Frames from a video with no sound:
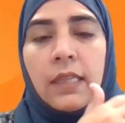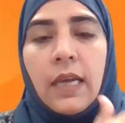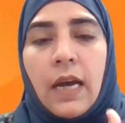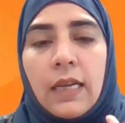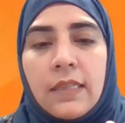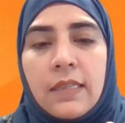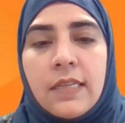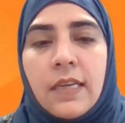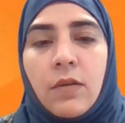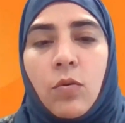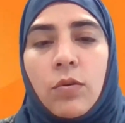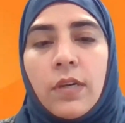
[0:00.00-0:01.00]
The other
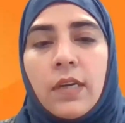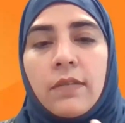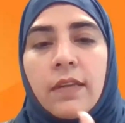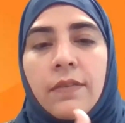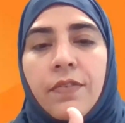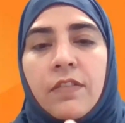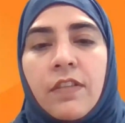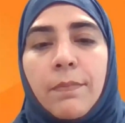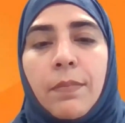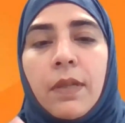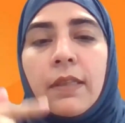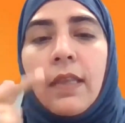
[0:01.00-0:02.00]
stakeholders, say for
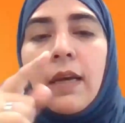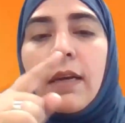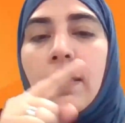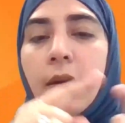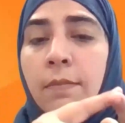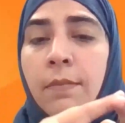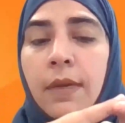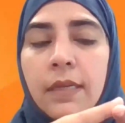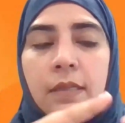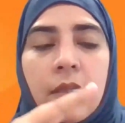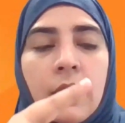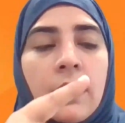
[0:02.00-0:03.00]
example, the
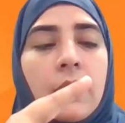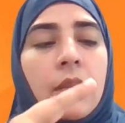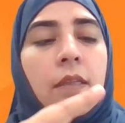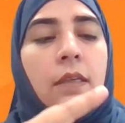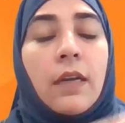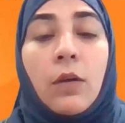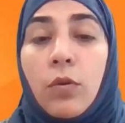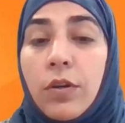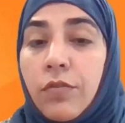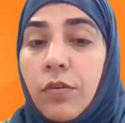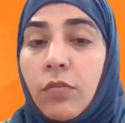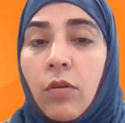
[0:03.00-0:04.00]
government, the
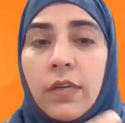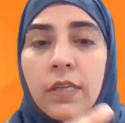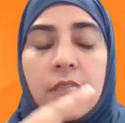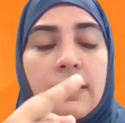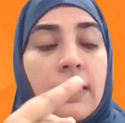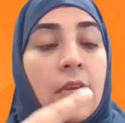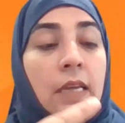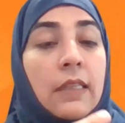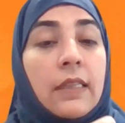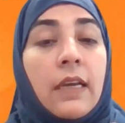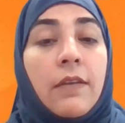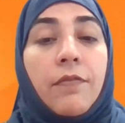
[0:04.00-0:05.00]
regulatory authorities,
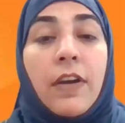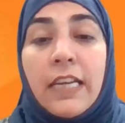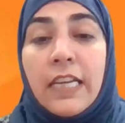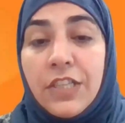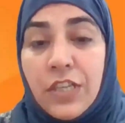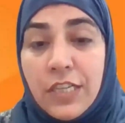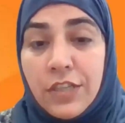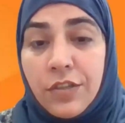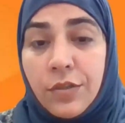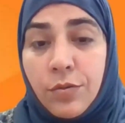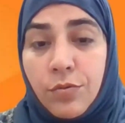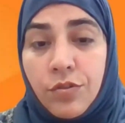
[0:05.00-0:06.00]
the financial
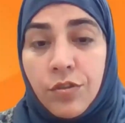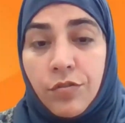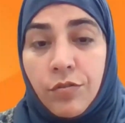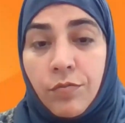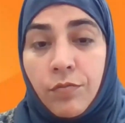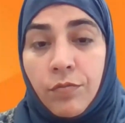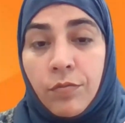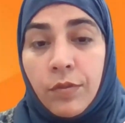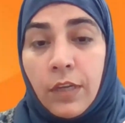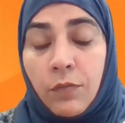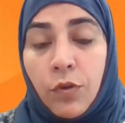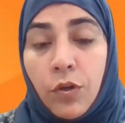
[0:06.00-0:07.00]
institutions
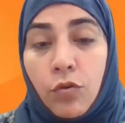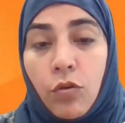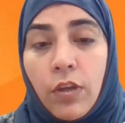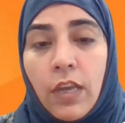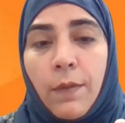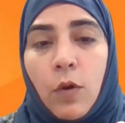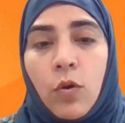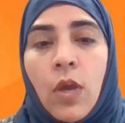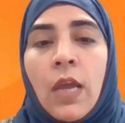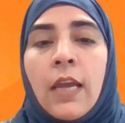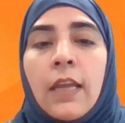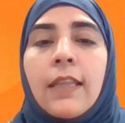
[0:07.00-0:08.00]
that we are talking about,
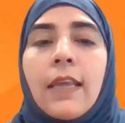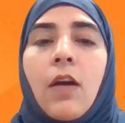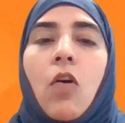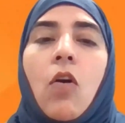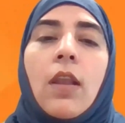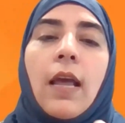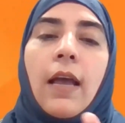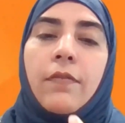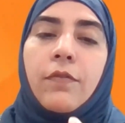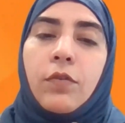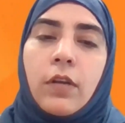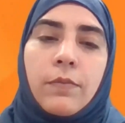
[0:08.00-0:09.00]
they all
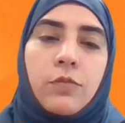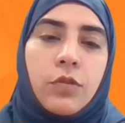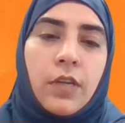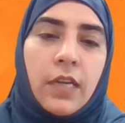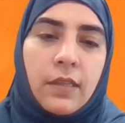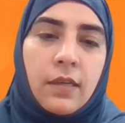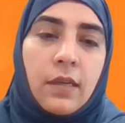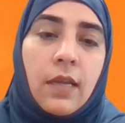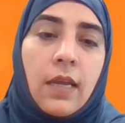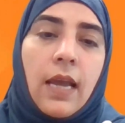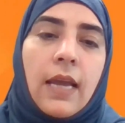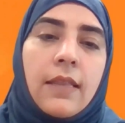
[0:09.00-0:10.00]
have to come together
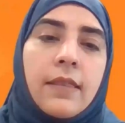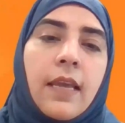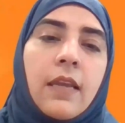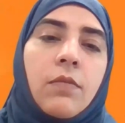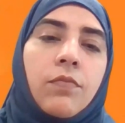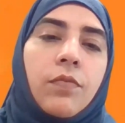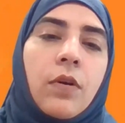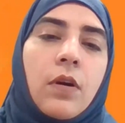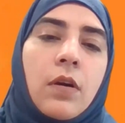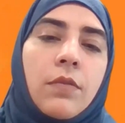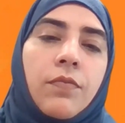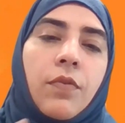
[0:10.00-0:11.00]
and then
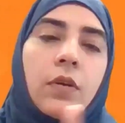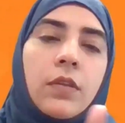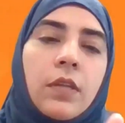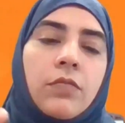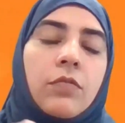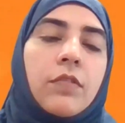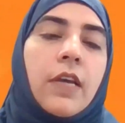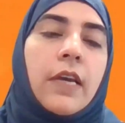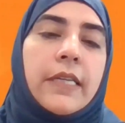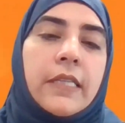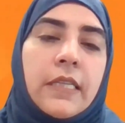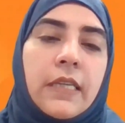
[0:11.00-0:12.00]
work for the
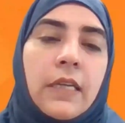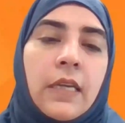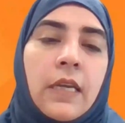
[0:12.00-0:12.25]
society